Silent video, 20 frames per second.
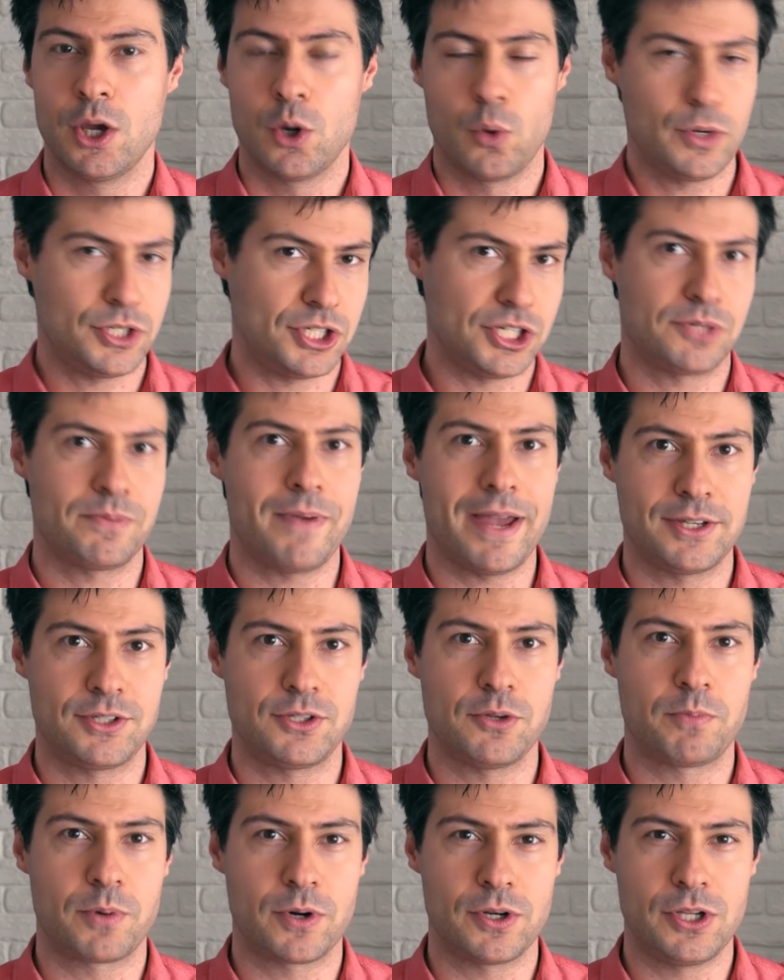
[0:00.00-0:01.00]
which is meant
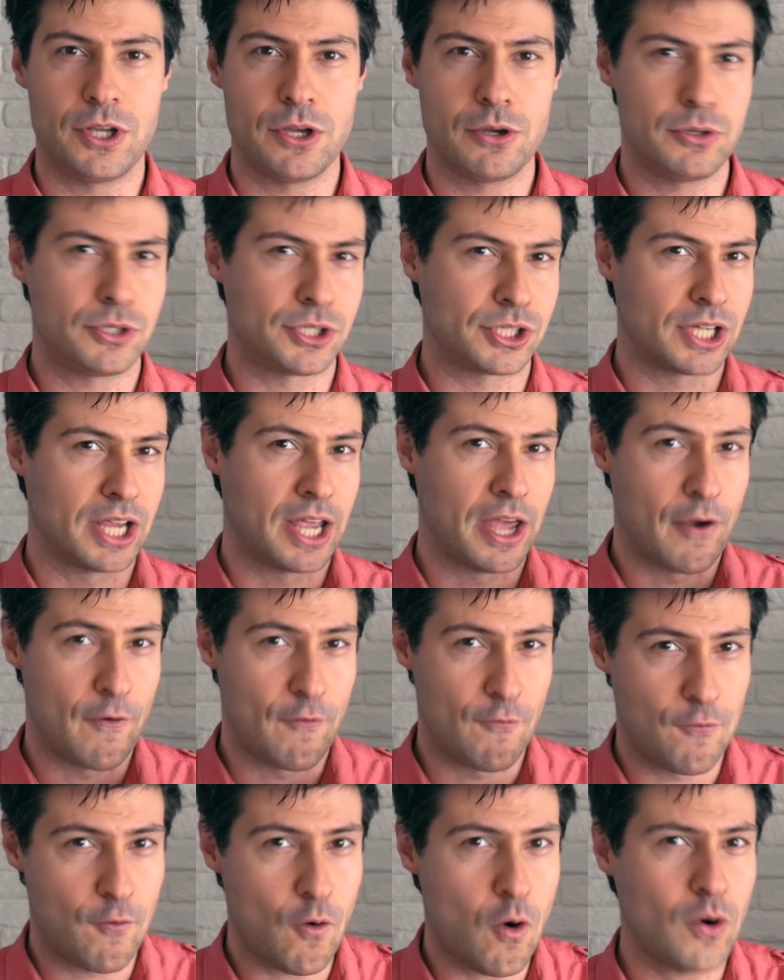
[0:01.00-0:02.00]
to produce
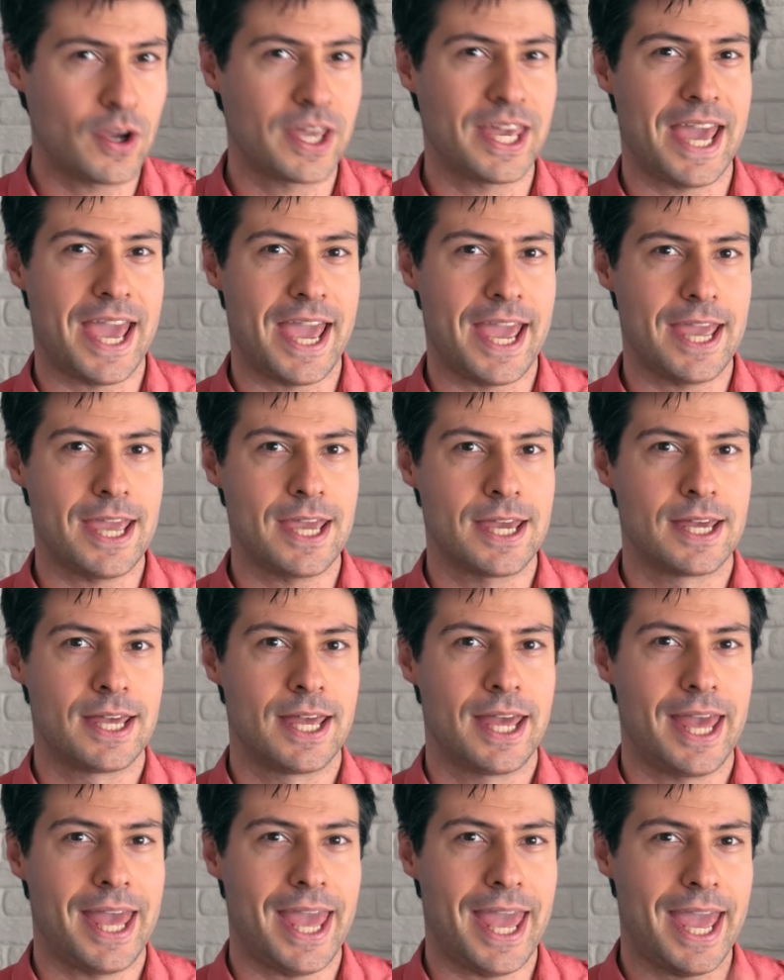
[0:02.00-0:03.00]

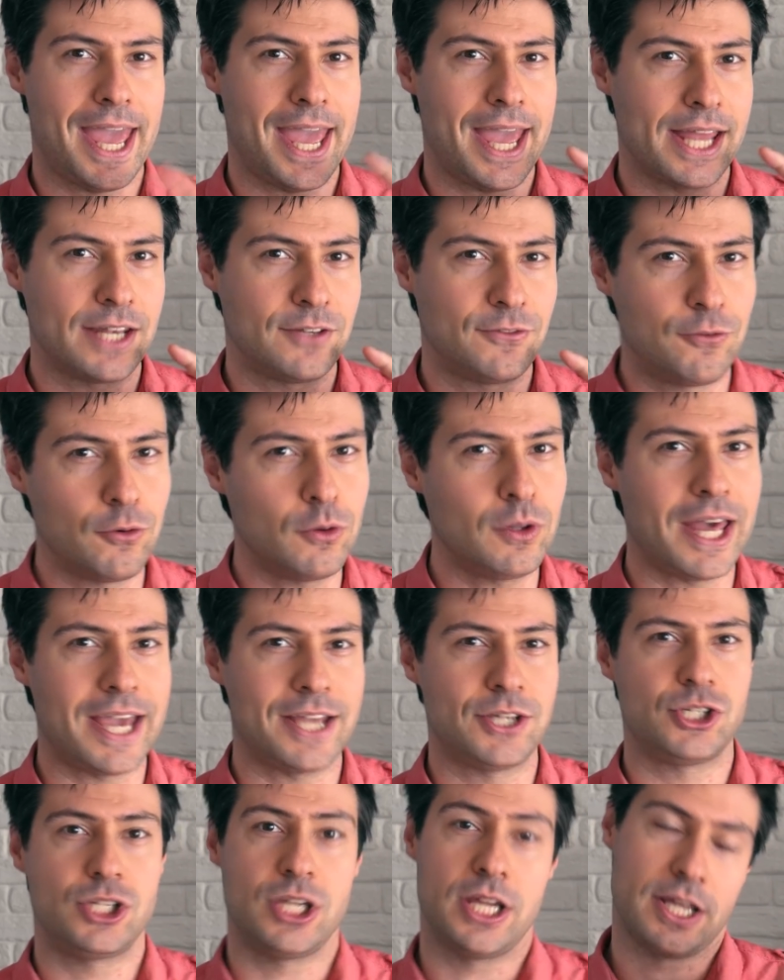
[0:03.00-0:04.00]
4K and Full
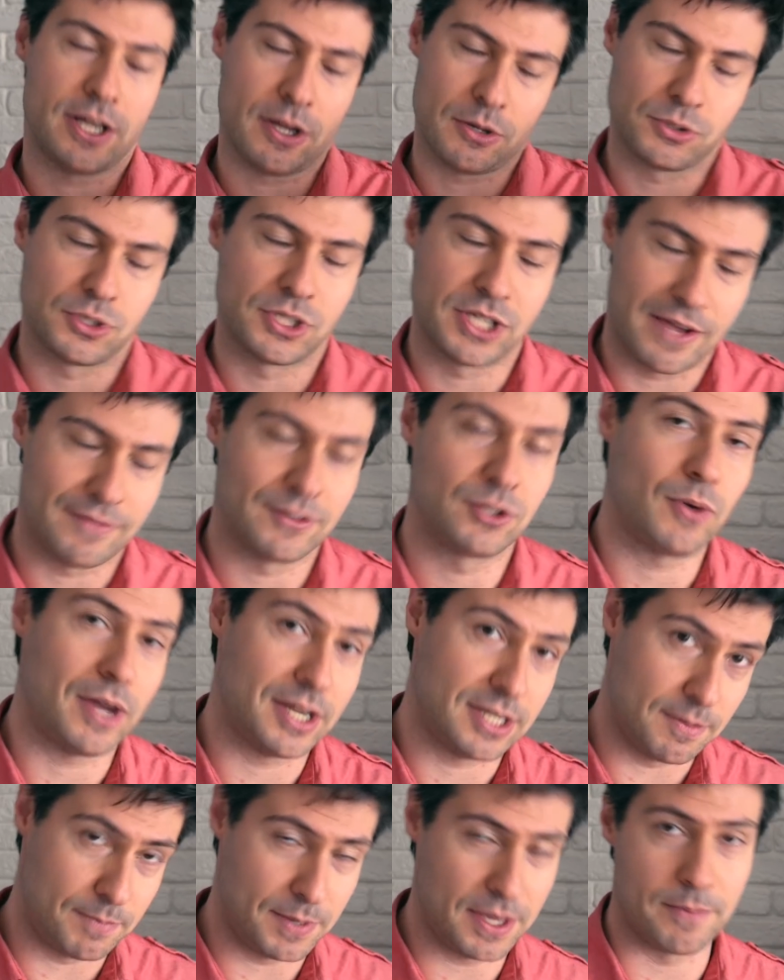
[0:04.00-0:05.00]
HD and also
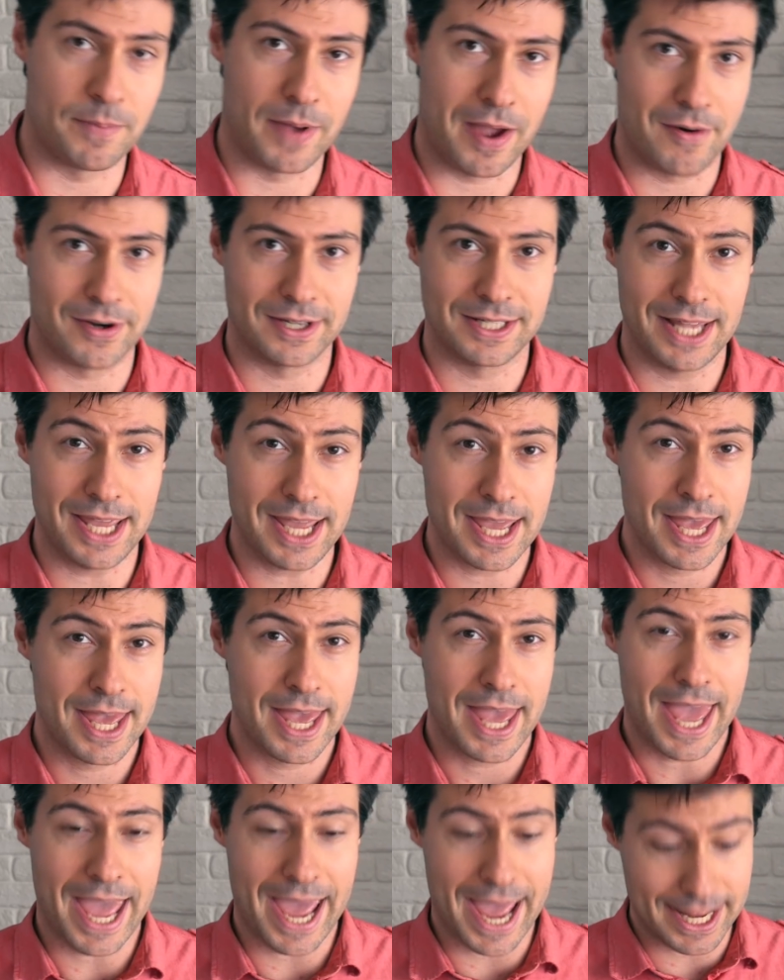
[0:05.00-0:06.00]
720p
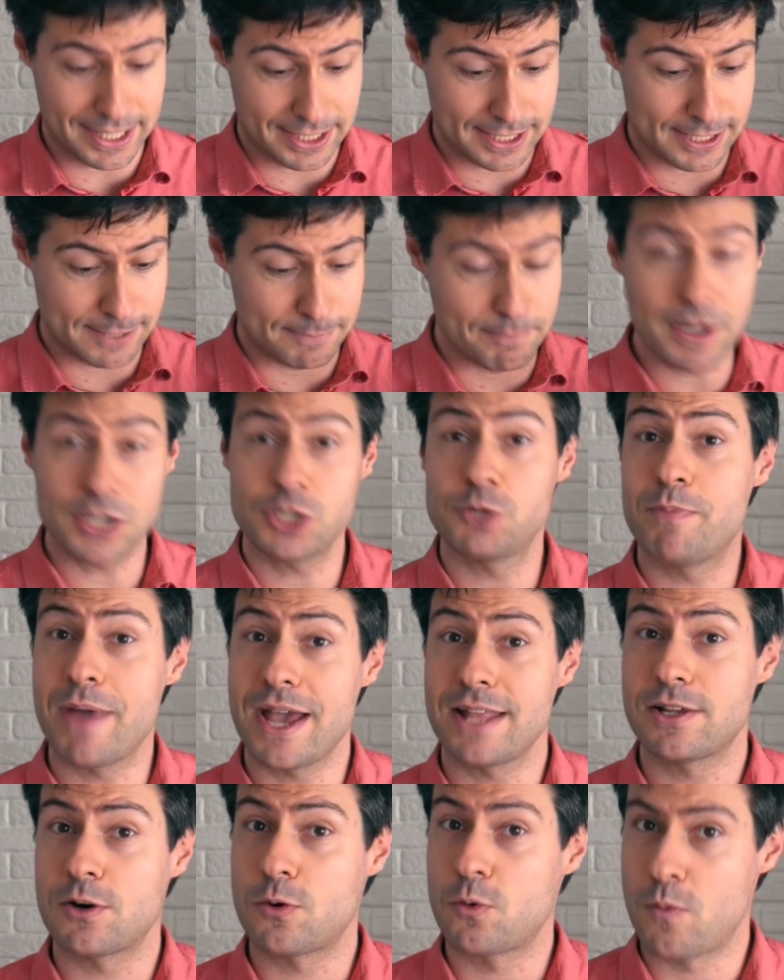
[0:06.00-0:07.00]
apparently at much
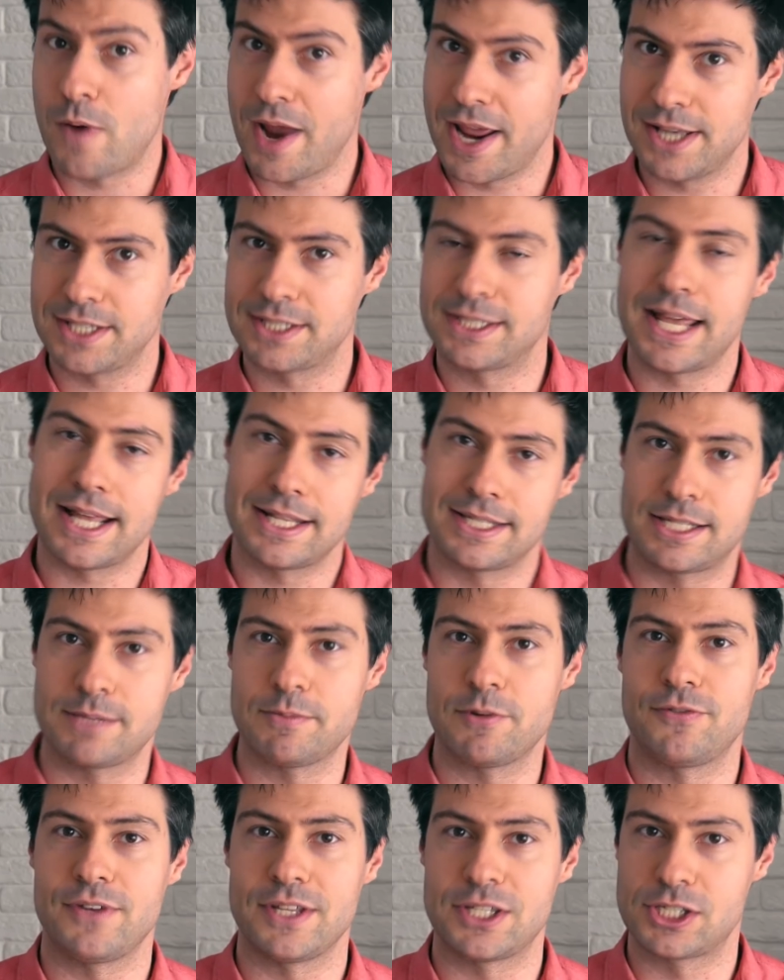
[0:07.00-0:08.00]
better rates than some
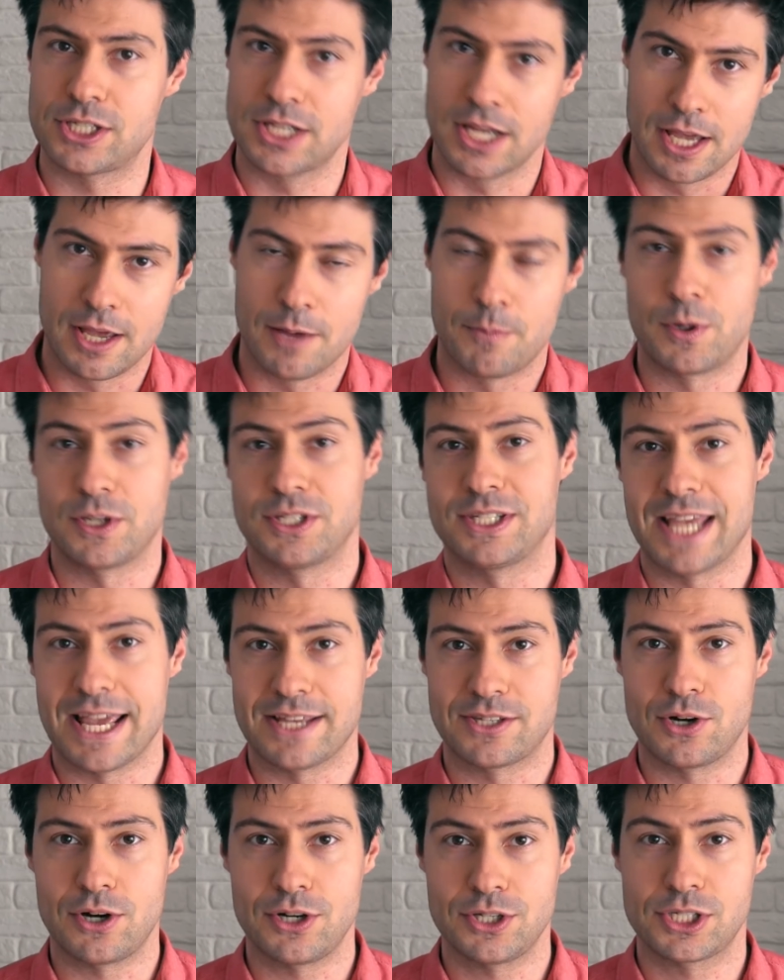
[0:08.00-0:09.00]
of its
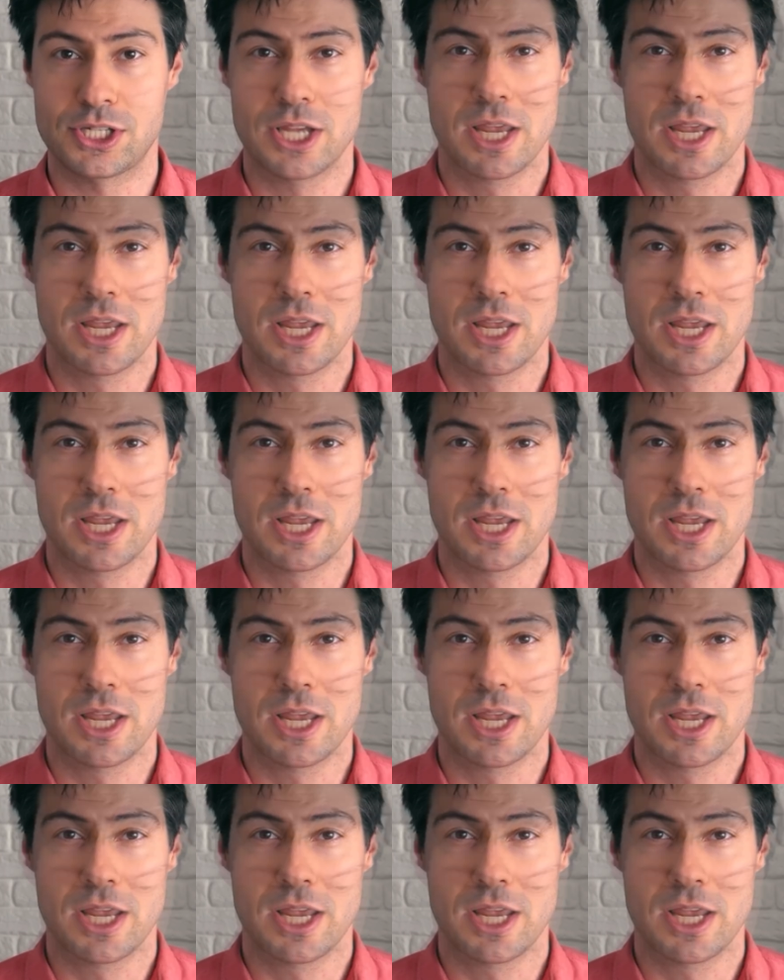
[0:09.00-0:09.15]
predecessors,